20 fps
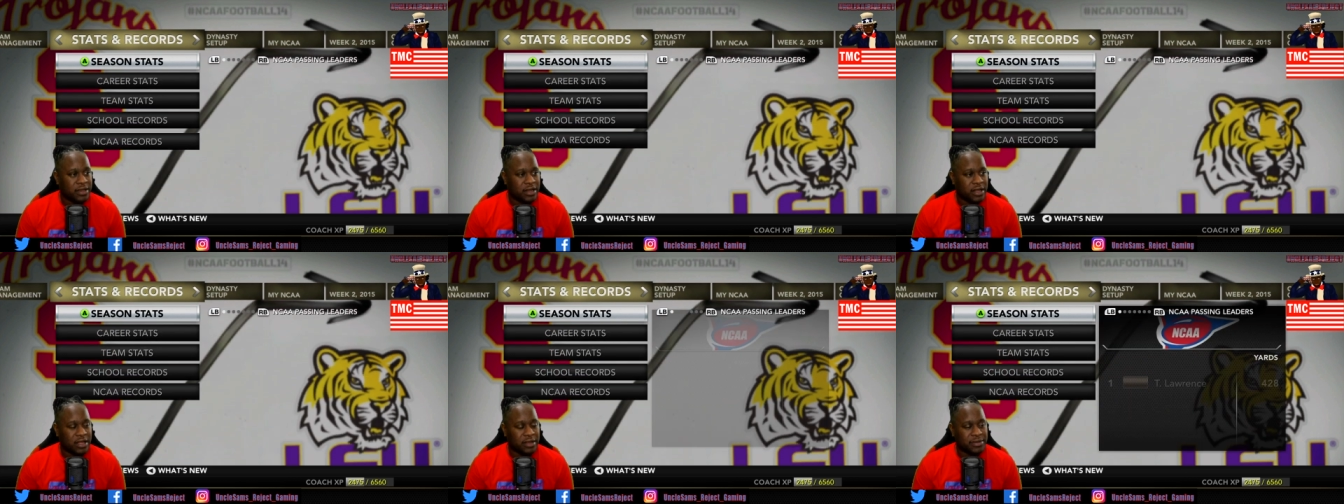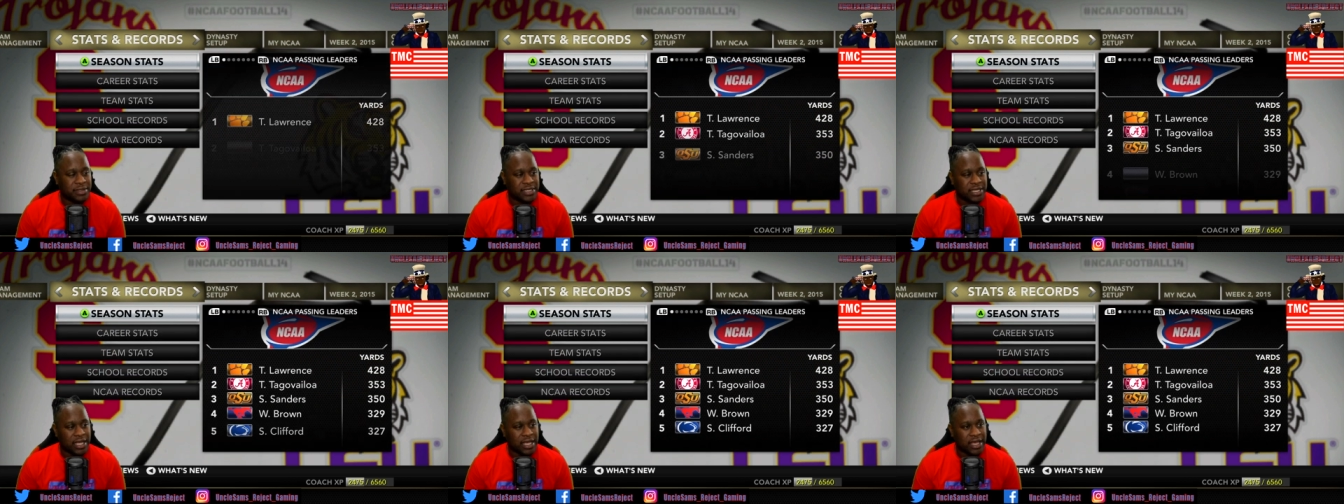know what I'm
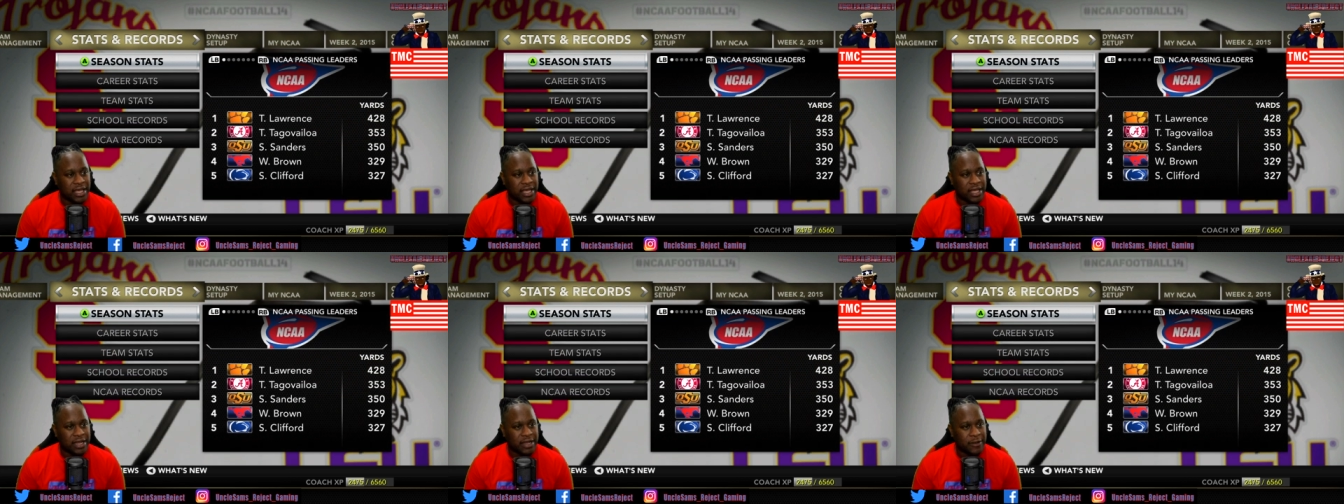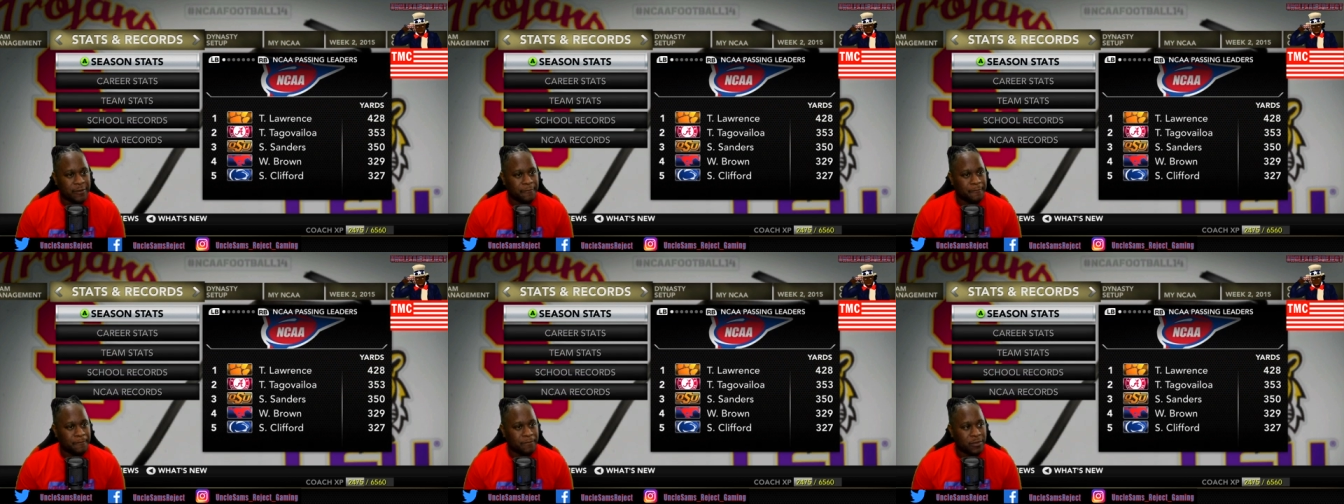saying,
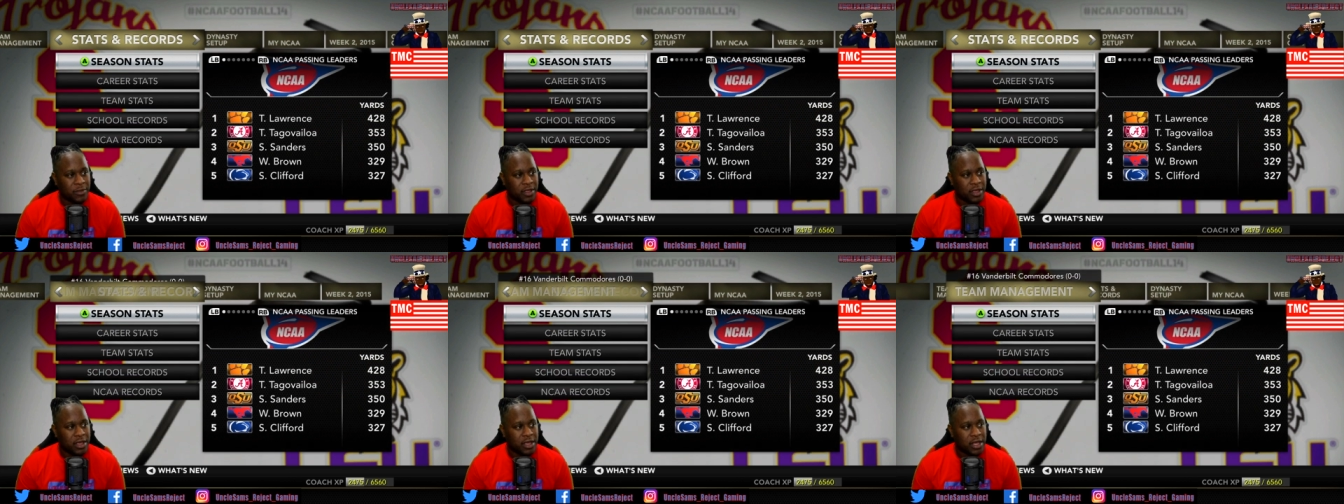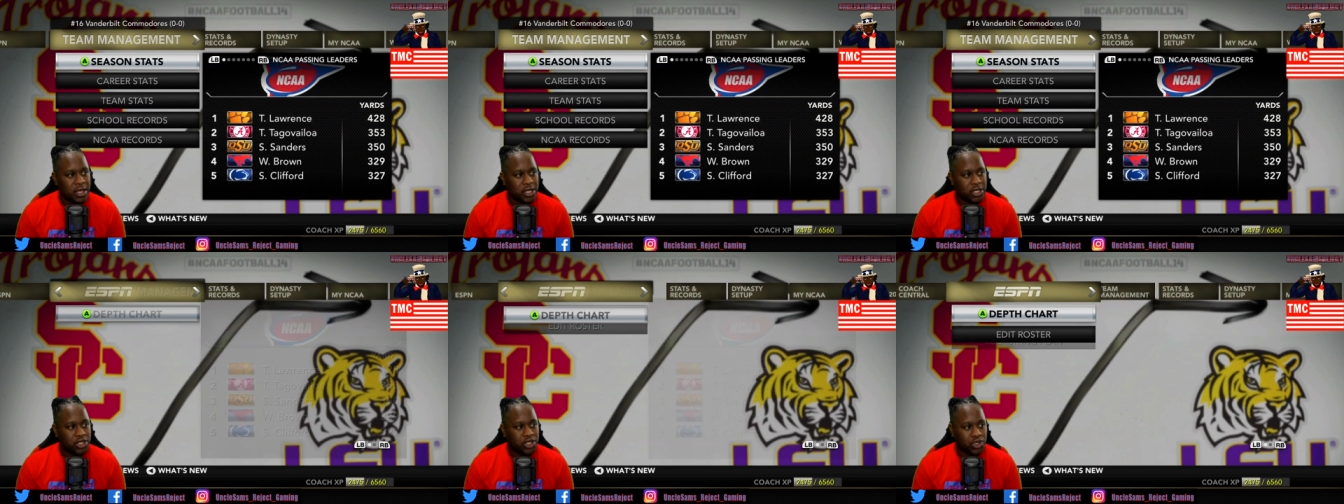
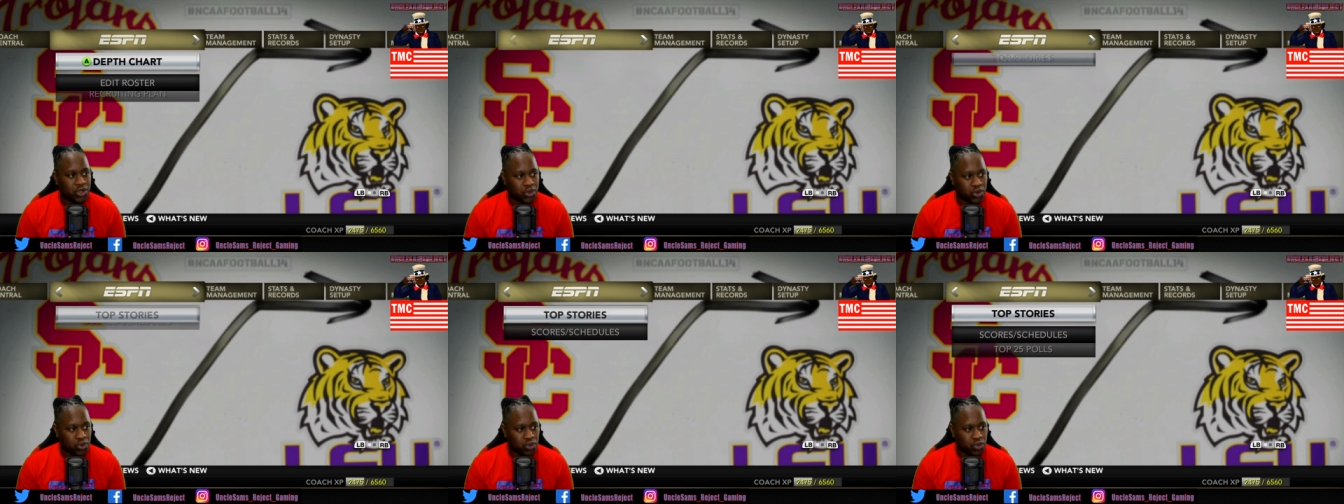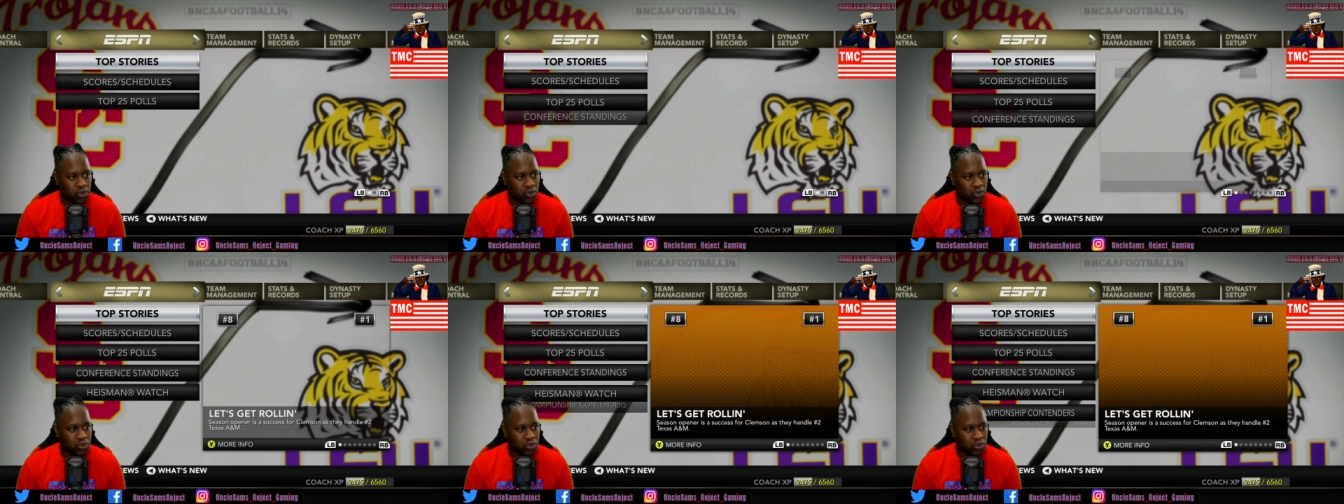
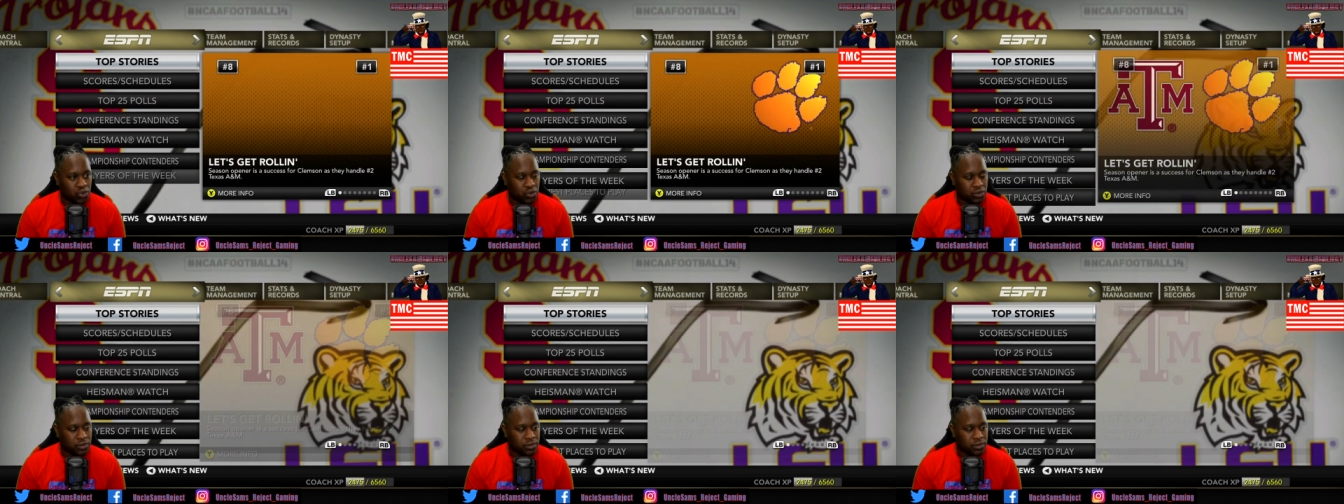to